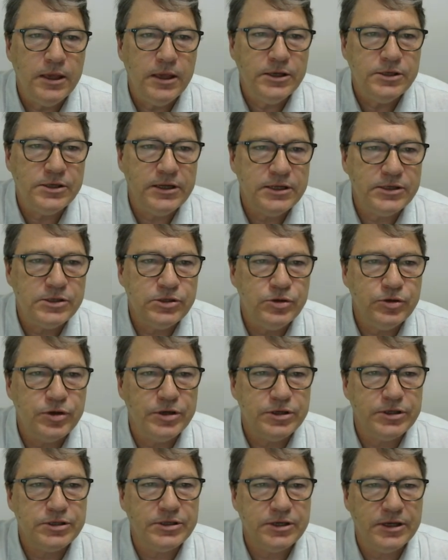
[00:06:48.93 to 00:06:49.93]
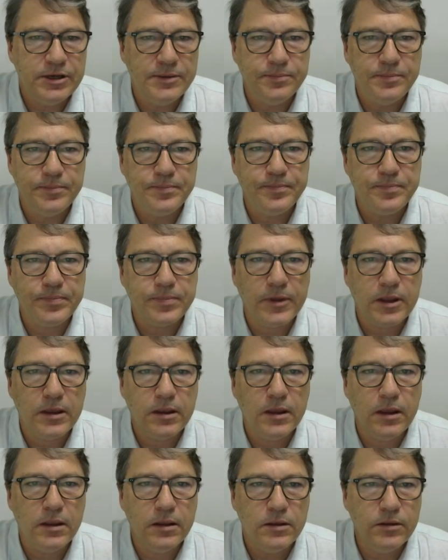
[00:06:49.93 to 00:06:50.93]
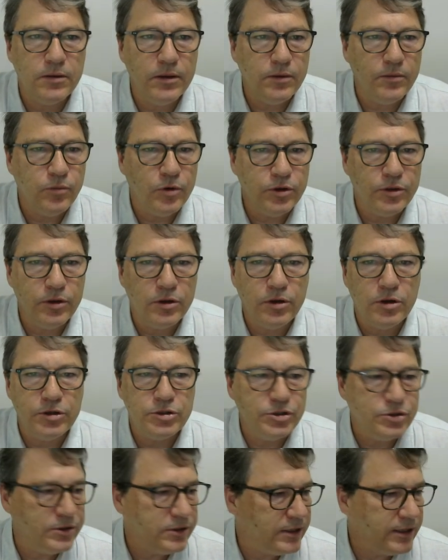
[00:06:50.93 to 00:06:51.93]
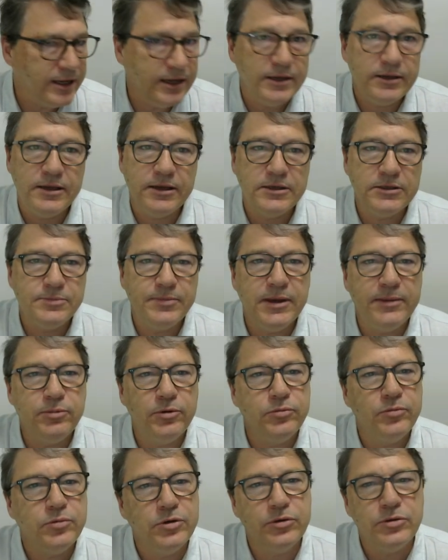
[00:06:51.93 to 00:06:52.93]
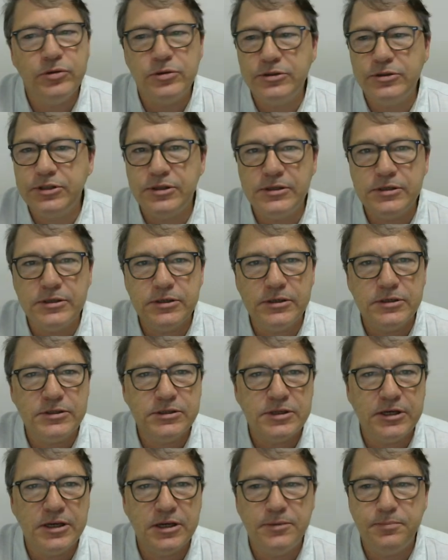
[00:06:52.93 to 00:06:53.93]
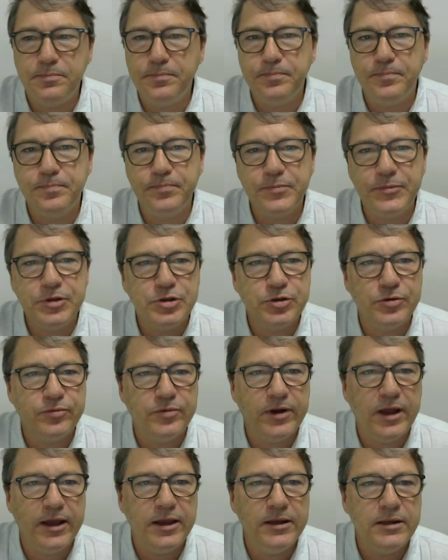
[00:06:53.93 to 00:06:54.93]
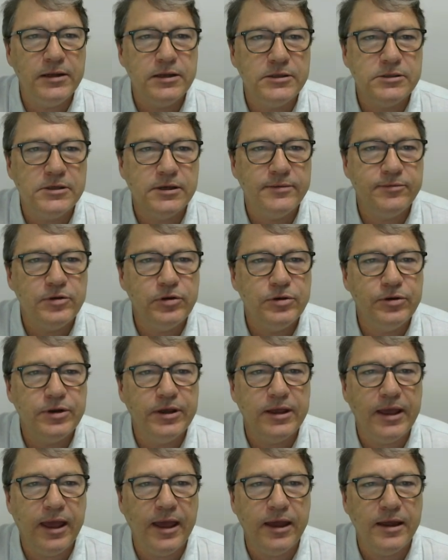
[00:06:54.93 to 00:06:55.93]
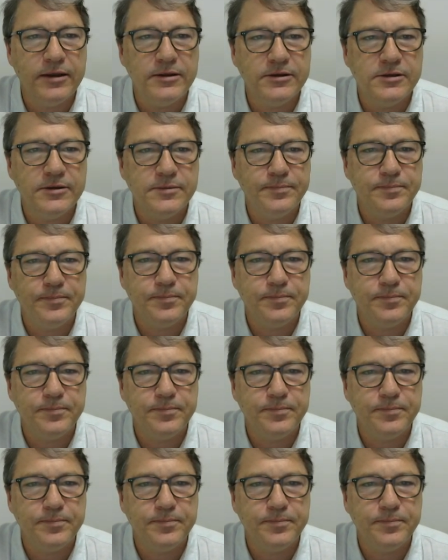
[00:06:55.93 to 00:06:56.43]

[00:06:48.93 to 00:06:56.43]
So let's look at what the contour layer does. Maybe so this is terrain. Let's have a look at